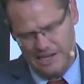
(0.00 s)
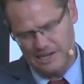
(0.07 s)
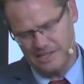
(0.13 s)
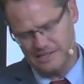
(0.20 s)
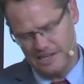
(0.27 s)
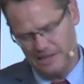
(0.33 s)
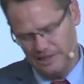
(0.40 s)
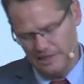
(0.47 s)
land,
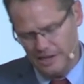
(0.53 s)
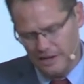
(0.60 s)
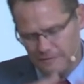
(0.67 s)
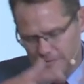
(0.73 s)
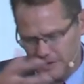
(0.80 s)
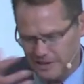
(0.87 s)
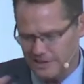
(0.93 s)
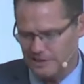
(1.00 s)
as they
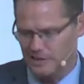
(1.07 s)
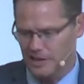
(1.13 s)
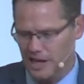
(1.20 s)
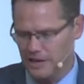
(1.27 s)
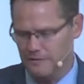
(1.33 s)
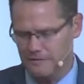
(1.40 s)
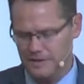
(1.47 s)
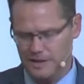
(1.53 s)
lived their
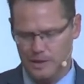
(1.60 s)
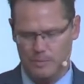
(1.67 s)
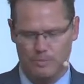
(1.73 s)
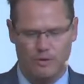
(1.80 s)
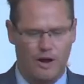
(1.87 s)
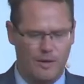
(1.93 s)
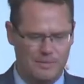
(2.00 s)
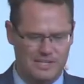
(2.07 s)
life in the
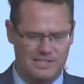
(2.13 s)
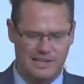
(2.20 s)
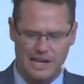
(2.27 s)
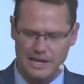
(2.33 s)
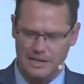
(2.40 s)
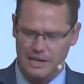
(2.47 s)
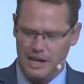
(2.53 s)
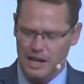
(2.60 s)
promised
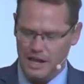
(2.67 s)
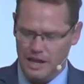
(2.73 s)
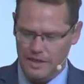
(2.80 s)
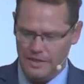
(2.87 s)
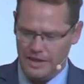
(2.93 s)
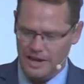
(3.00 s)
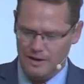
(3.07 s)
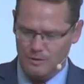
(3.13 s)
land,
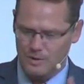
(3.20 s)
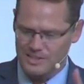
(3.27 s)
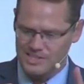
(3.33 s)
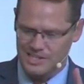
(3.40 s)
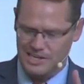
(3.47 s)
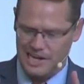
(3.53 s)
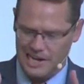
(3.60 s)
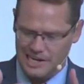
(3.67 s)
uh, there
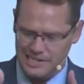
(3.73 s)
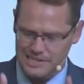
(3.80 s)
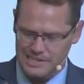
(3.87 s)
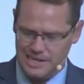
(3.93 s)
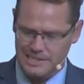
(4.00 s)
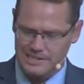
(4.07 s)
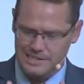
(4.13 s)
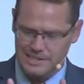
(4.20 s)
was an
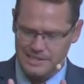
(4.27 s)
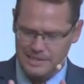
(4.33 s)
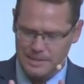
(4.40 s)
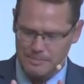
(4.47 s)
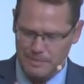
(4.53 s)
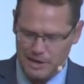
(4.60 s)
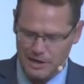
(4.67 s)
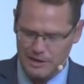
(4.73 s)

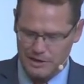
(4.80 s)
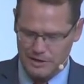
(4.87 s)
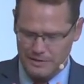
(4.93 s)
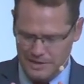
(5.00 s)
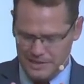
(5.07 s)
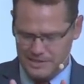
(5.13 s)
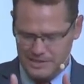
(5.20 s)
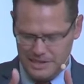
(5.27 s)
identity
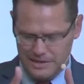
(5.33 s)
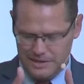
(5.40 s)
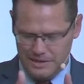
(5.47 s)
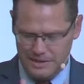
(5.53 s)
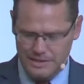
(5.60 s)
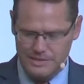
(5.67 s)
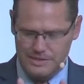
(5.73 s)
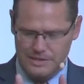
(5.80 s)
marker that said,
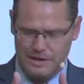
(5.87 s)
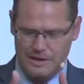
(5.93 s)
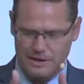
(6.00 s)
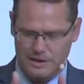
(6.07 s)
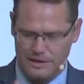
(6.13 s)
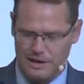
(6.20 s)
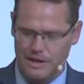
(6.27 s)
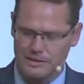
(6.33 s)
These
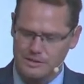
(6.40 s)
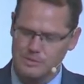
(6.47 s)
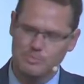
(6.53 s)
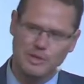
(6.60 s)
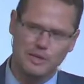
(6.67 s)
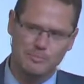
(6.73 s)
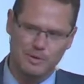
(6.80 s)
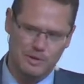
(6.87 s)
are God's
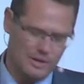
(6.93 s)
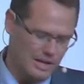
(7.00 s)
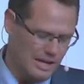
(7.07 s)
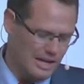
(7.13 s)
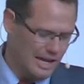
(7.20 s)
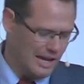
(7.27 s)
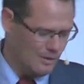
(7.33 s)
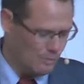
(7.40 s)
people.
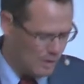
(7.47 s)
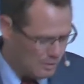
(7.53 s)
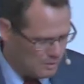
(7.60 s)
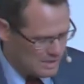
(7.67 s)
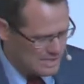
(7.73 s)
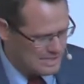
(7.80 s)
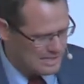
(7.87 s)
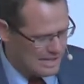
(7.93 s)
And what
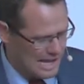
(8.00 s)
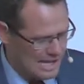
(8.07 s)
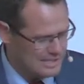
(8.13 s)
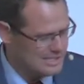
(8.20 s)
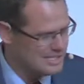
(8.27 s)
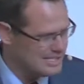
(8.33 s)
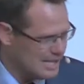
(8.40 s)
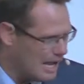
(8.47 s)
was
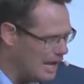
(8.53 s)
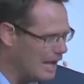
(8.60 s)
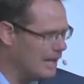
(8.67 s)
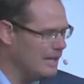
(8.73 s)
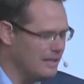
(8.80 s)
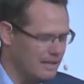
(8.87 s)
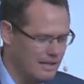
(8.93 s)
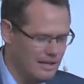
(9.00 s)
that
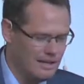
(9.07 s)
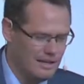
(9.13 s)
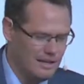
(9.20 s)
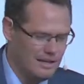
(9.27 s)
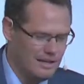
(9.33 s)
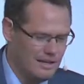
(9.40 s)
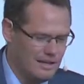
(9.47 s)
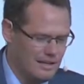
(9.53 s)
sign?
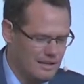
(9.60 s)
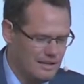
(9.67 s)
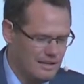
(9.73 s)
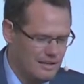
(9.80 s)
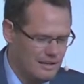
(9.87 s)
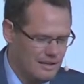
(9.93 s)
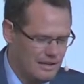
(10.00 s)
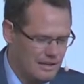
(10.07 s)

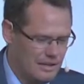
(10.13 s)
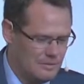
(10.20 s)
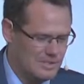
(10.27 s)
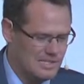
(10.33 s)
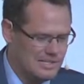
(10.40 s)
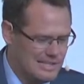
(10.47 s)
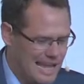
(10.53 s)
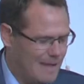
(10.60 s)
It
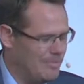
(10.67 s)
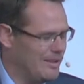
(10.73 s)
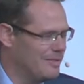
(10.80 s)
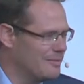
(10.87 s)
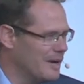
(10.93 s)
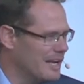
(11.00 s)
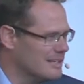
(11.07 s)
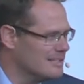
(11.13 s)
was
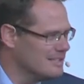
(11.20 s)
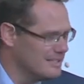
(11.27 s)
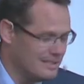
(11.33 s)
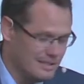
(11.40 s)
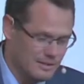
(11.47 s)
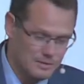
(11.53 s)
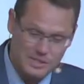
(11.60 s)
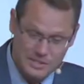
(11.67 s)
Sabbath
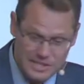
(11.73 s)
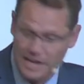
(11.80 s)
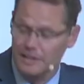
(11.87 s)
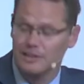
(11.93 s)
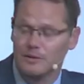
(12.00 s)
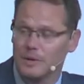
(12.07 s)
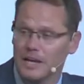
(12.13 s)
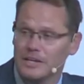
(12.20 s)
rest. It was a
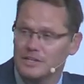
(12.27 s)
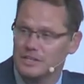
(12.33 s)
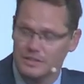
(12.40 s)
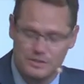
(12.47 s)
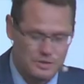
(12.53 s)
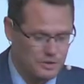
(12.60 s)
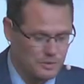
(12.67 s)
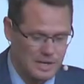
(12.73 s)

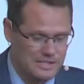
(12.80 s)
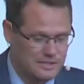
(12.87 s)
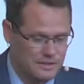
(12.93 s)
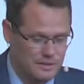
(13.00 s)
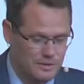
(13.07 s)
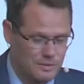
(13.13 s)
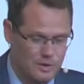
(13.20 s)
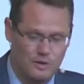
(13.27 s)
declaration to the rest
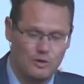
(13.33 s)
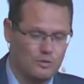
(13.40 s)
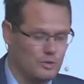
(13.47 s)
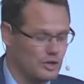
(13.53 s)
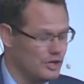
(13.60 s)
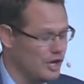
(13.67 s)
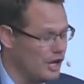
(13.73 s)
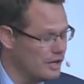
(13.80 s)
of the world
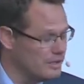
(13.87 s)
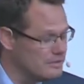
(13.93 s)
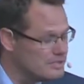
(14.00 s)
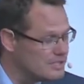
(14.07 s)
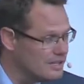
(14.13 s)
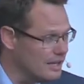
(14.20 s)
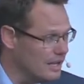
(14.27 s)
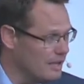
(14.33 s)
we're not
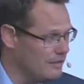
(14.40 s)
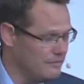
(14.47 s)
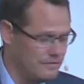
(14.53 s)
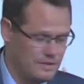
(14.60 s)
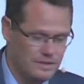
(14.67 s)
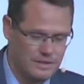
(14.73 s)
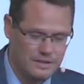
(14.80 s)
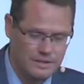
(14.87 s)

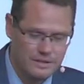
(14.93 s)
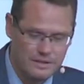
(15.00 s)
enslaved.